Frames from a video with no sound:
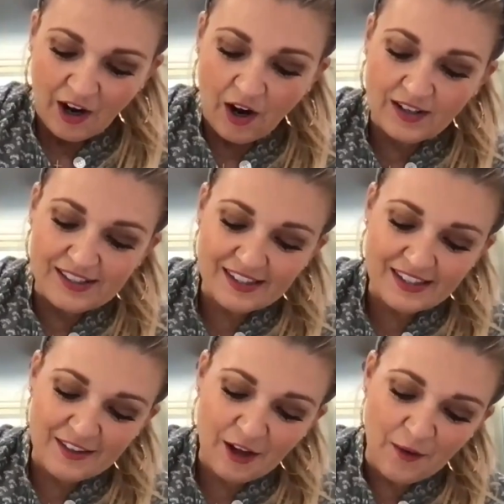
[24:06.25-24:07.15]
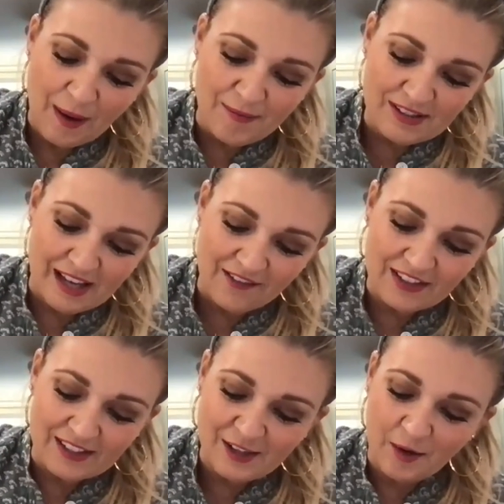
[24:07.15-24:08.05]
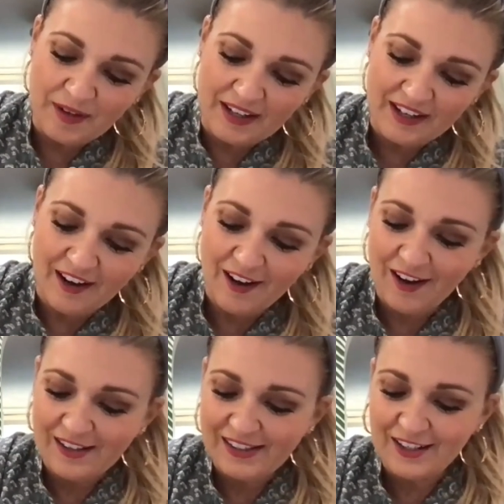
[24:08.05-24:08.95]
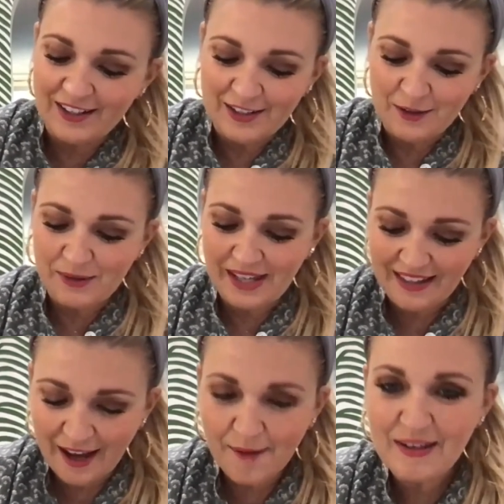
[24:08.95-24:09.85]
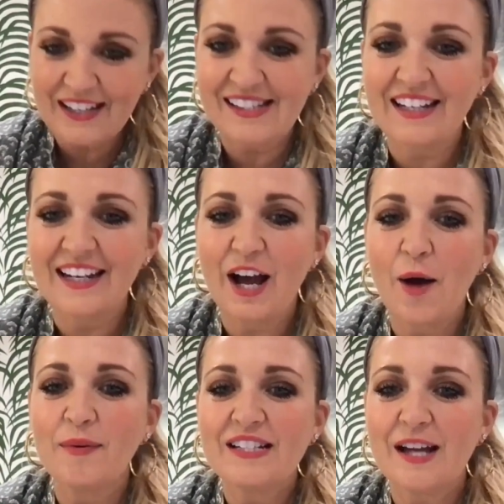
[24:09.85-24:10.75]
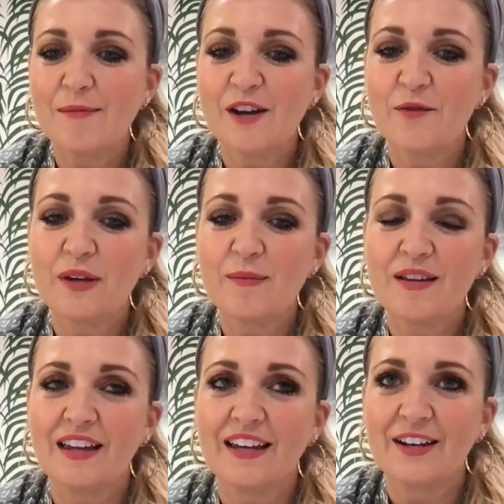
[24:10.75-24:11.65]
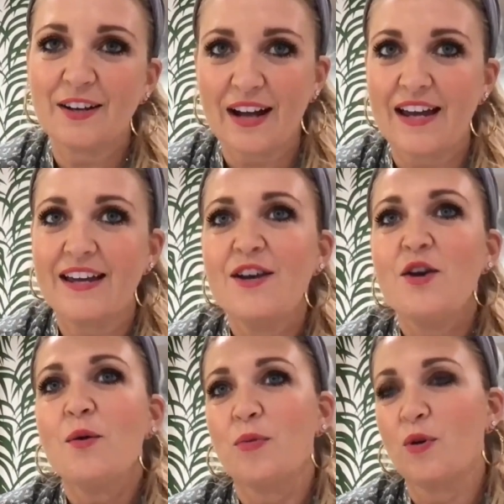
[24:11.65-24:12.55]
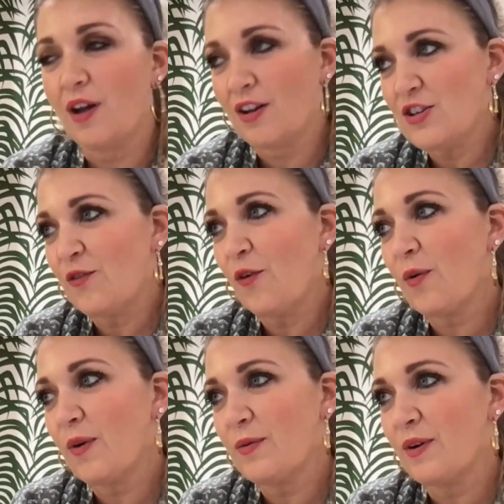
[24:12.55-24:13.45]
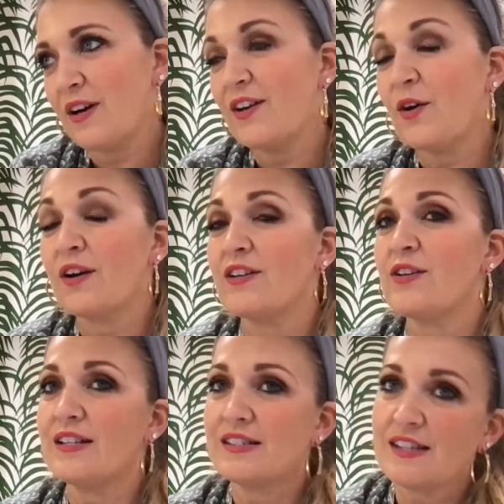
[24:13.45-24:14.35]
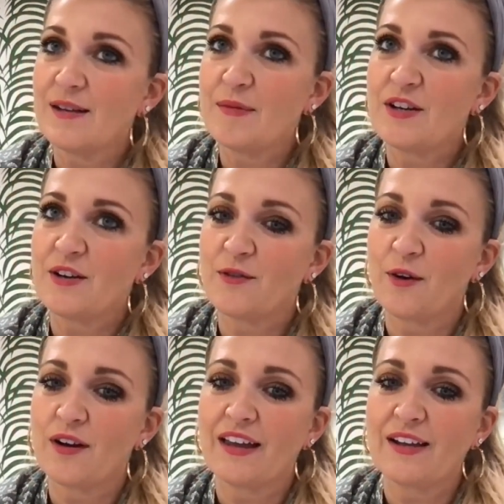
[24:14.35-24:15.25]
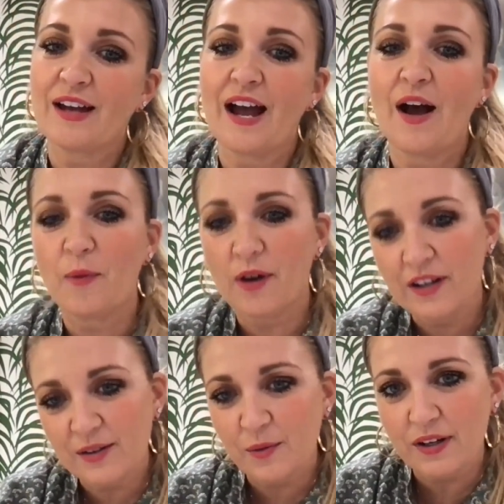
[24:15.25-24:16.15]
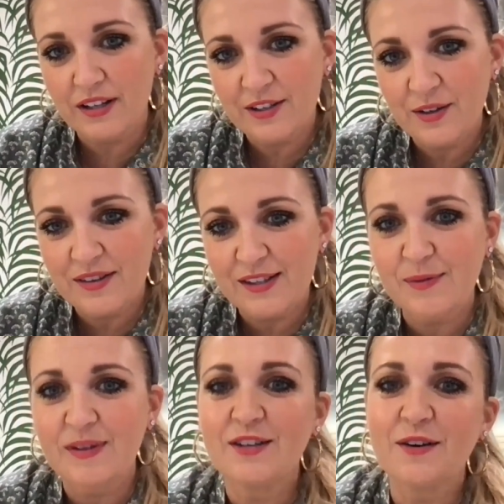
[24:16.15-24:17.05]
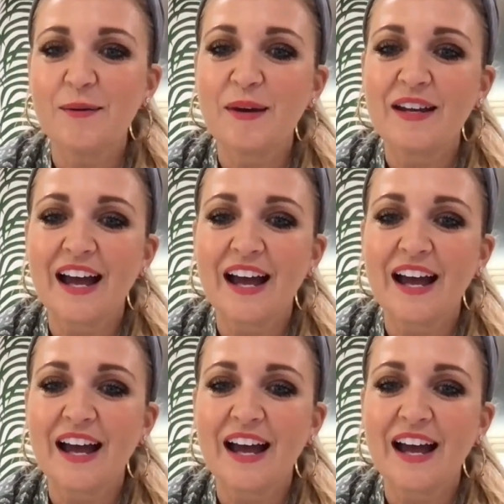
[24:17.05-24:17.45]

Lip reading: Honestly, though, I'm just having so many ahas hearing you say that, because Linda, how many times have we been like, okay, pull out your 411, or you didn't send me your what are you doing this week? You know what I mean?